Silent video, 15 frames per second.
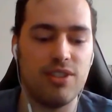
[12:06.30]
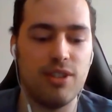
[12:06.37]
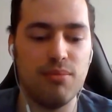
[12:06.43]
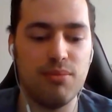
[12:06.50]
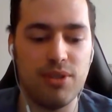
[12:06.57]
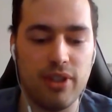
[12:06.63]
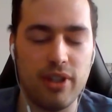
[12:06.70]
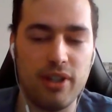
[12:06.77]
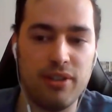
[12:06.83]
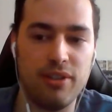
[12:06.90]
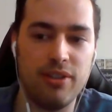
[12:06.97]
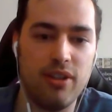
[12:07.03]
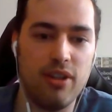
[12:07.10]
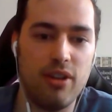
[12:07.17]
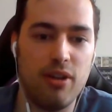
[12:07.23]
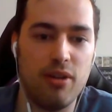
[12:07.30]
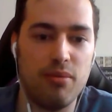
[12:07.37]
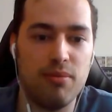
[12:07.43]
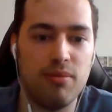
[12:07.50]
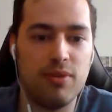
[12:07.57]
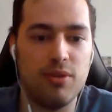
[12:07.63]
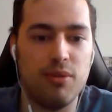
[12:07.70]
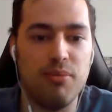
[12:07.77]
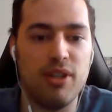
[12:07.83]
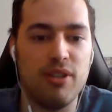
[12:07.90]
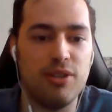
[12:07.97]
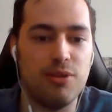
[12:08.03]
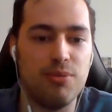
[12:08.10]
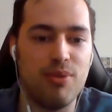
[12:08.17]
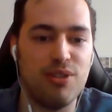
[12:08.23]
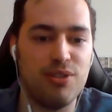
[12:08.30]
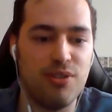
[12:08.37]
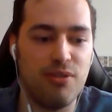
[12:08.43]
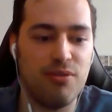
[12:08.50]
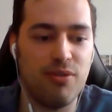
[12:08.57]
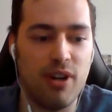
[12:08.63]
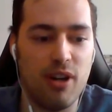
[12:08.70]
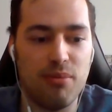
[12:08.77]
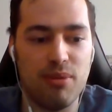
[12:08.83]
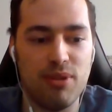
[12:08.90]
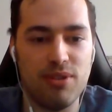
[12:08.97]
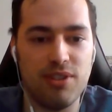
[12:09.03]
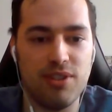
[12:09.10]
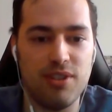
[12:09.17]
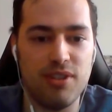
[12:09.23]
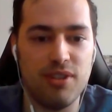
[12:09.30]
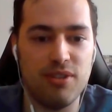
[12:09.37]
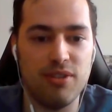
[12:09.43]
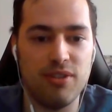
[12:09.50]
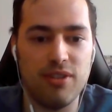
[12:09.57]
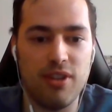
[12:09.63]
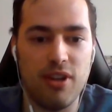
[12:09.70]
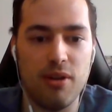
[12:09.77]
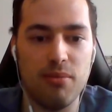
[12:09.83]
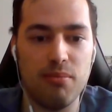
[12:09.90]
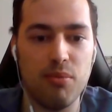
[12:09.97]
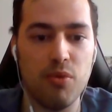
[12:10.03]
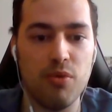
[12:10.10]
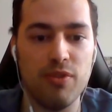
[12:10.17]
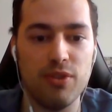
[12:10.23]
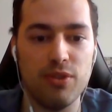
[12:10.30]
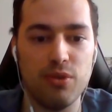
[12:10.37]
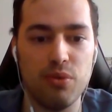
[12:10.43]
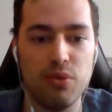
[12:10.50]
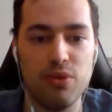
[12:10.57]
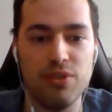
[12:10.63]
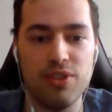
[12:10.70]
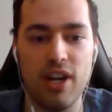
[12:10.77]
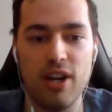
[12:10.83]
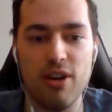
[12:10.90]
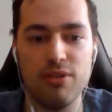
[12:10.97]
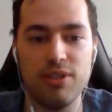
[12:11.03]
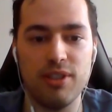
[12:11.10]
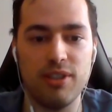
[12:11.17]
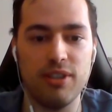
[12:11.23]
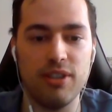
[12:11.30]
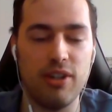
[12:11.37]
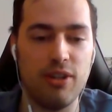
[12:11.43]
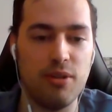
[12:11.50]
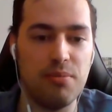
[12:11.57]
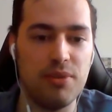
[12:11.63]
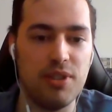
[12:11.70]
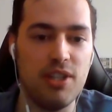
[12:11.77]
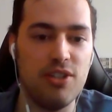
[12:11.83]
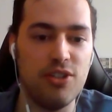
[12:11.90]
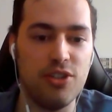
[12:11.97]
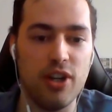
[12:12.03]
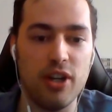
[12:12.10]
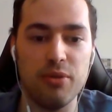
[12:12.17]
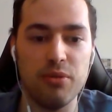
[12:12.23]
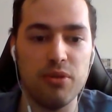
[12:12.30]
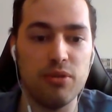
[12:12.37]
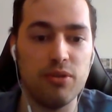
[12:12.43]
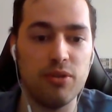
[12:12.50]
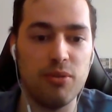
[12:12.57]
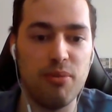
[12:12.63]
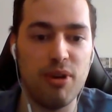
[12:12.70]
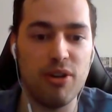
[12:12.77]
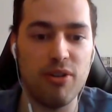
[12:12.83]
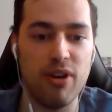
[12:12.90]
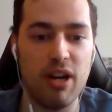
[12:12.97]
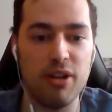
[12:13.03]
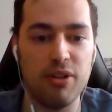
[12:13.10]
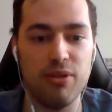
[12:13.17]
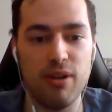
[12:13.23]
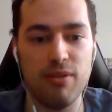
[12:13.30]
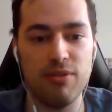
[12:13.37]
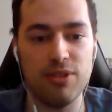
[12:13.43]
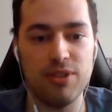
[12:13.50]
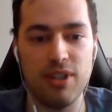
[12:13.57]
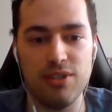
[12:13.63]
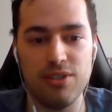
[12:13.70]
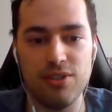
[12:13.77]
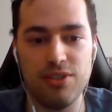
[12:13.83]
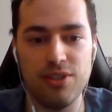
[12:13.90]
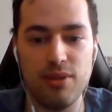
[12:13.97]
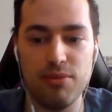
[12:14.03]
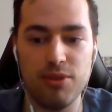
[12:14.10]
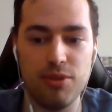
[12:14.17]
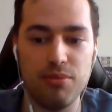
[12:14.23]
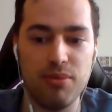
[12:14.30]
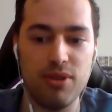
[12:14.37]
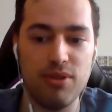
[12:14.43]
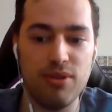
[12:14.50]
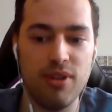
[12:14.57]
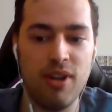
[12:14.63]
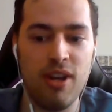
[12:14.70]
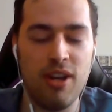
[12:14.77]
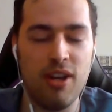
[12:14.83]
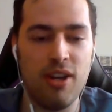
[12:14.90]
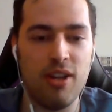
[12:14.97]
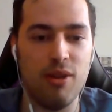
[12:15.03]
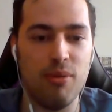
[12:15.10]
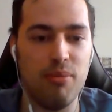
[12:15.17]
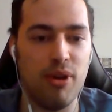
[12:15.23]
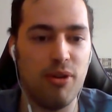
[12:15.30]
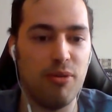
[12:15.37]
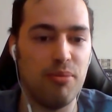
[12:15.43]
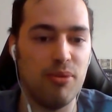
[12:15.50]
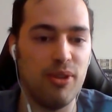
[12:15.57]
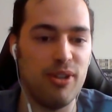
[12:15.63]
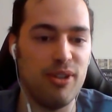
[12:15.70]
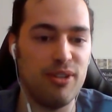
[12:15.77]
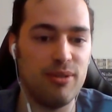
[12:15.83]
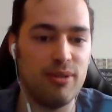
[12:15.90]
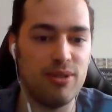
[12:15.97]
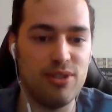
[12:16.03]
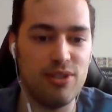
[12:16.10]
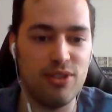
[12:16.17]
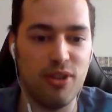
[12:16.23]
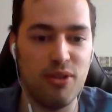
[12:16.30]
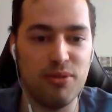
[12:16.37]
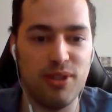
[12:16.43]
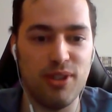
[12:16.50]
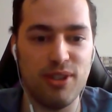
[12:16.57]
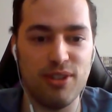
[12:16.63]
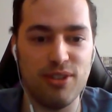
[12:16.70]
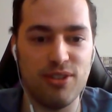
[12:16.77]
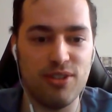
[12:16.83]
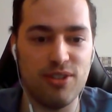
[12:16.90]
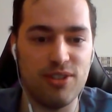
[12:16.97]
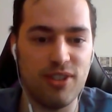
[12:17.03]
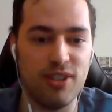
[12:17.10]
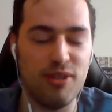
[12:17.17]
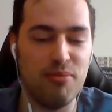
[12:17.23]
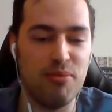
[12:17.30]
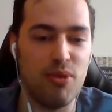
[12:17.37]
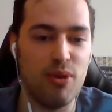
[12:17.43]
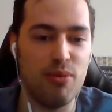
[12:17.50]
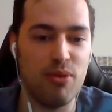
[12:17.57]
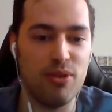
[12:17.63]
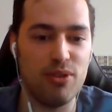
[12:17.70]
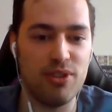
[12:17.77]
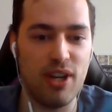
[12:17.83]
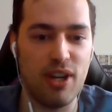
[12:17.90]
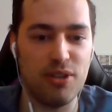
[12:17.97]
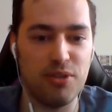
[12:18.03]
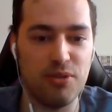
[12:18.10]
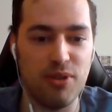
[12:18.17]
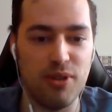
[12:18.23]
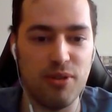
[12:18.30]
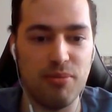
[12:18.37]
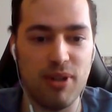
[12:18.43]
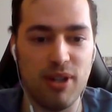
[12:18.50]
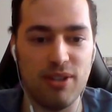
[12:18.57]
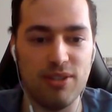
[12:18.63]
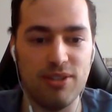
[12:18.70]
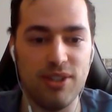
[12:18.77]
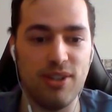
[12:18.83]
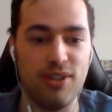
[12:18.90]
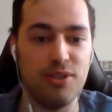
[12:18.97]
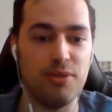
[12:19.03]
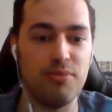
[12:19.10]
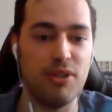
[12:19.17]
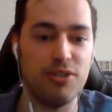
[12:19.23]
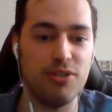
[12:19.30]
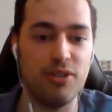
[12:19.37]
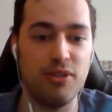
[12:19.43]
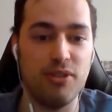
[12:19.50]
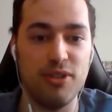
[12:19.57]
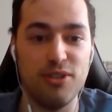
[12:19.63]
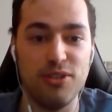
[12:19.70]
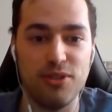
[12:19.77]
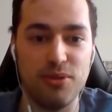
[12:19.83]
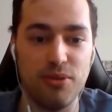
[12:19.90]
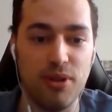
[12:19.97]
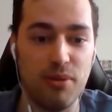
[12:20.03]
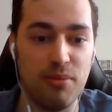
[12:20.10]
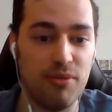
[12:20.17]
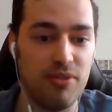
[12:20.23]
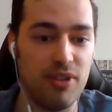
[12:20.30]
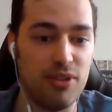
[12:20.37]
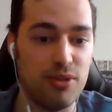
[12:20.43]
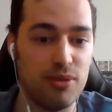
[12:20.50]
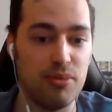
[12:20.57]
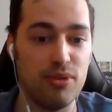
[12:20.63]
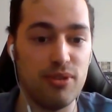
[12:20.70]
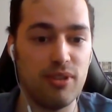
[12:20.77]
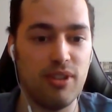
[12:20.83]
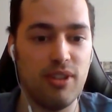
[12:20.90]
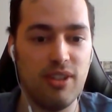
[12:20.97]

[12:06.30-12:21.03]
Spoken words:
seems like, to me, at least based off what I've been seeing, moving towards higher ticket items in general, no matter how you're advertising, seems to be the better play, because low ticket's just getting more and more saturated by the day, especially on Instagram and Facebook.